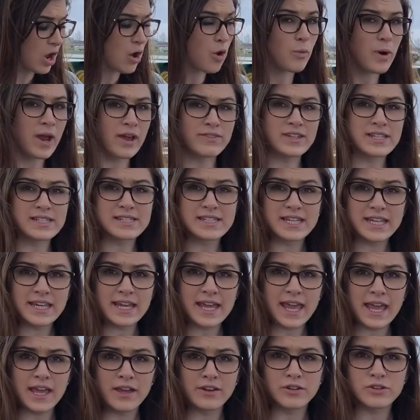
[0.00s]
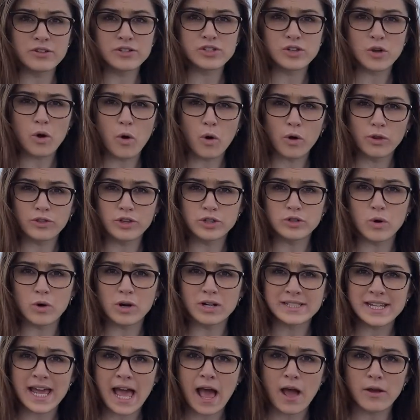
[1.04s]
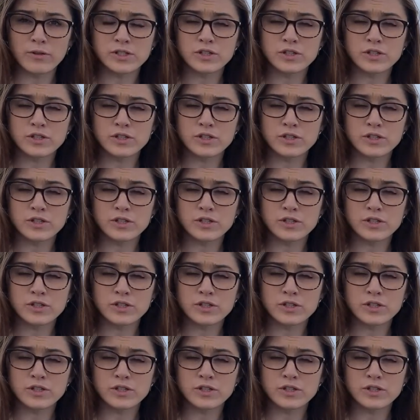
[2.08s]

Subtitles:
We have these T-handles to hold the door down